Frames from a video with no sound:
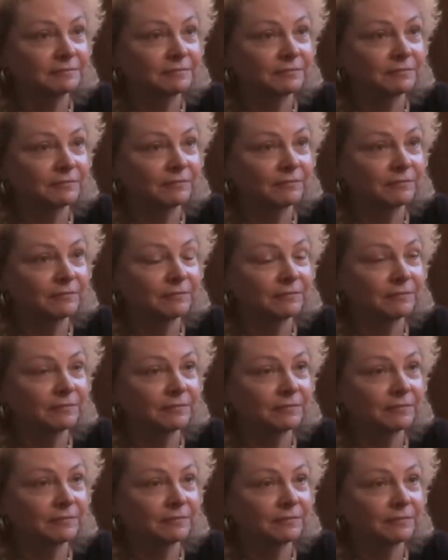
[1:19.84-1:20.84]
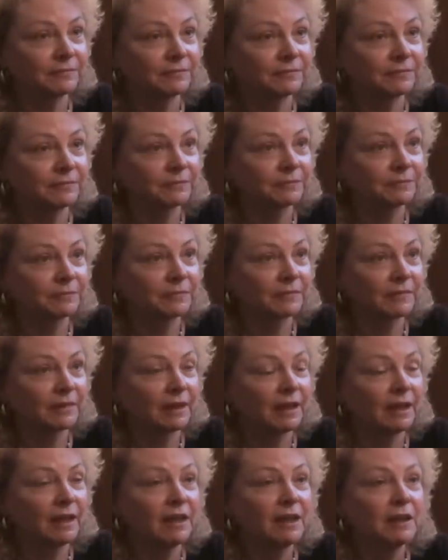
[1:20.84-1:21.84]
What's the crucial thing?
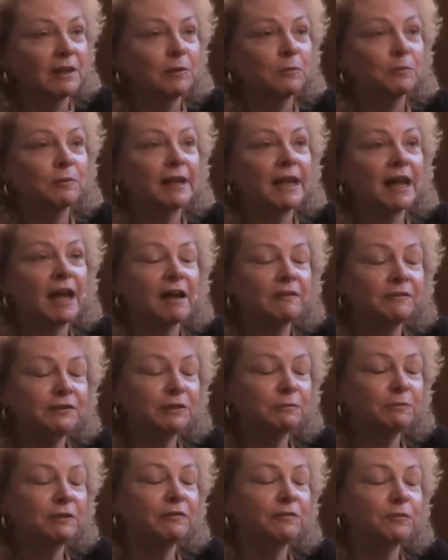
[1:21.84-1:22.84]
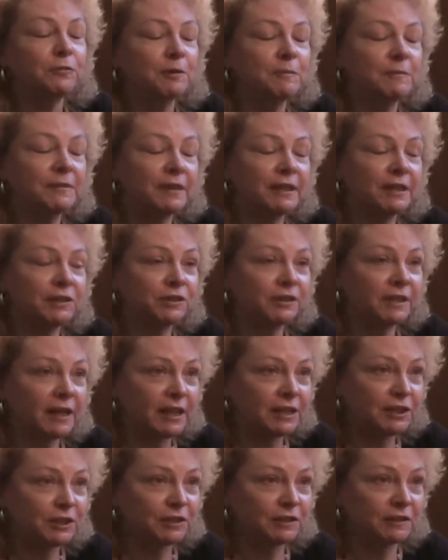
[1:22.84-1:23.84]
We have to reform the
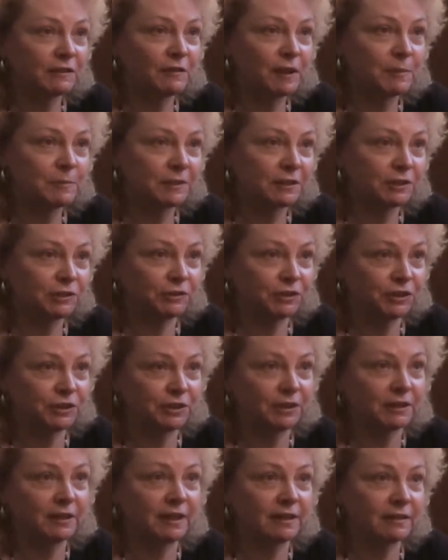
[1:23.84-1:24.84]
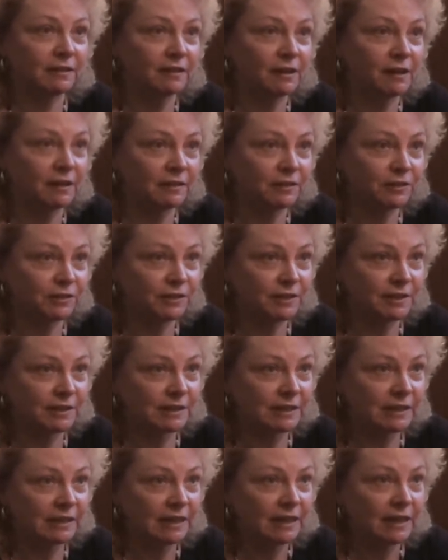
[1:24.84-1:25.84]
education of obstetrician
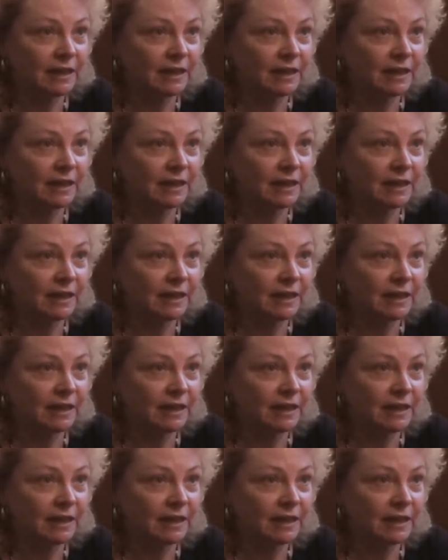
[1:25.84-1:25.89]
gynecologists.